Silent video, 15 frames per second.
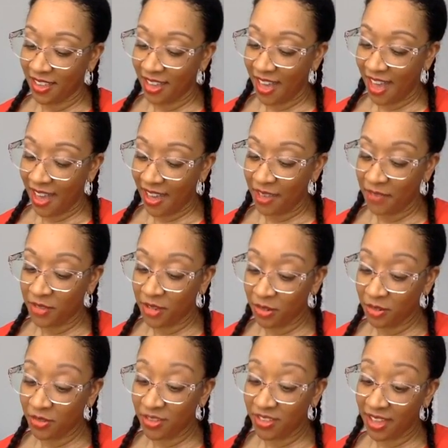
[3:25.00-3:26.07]
I have
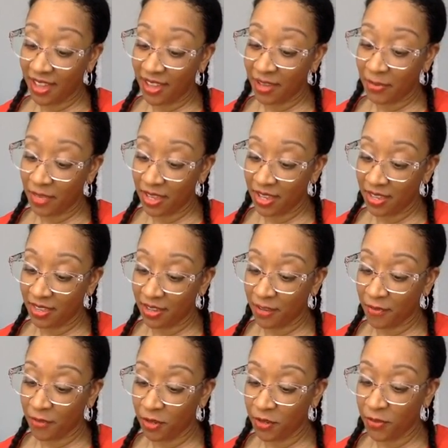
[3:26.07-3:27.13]
told you that I am he.
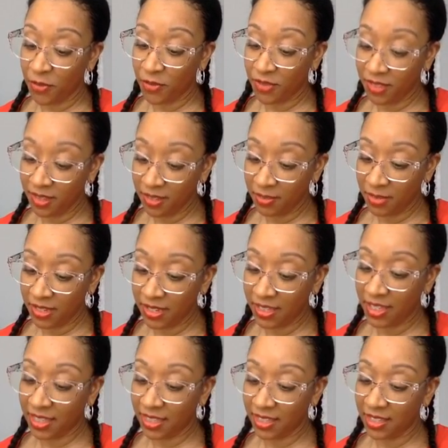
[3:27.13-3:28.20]
Therefore, if you seek me,
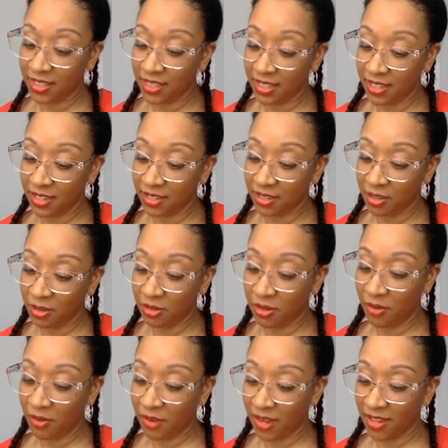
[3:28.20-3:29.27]
let these things go
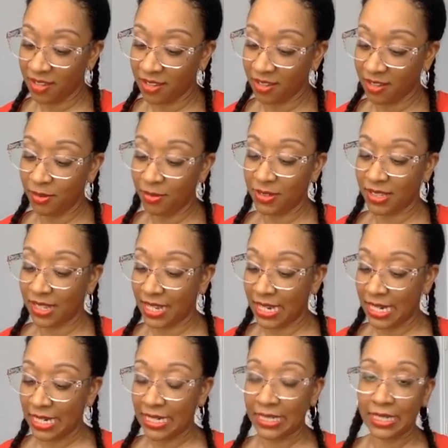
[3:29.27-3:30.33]
their way. So he was
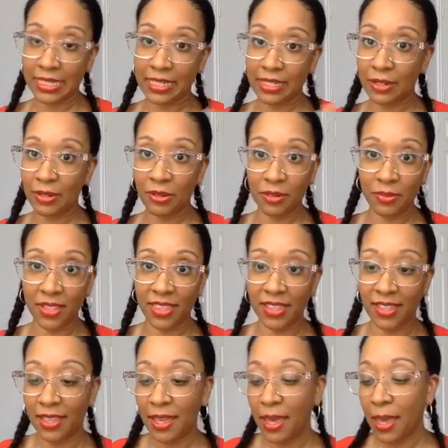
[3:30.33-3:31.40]
like, let's get on with it.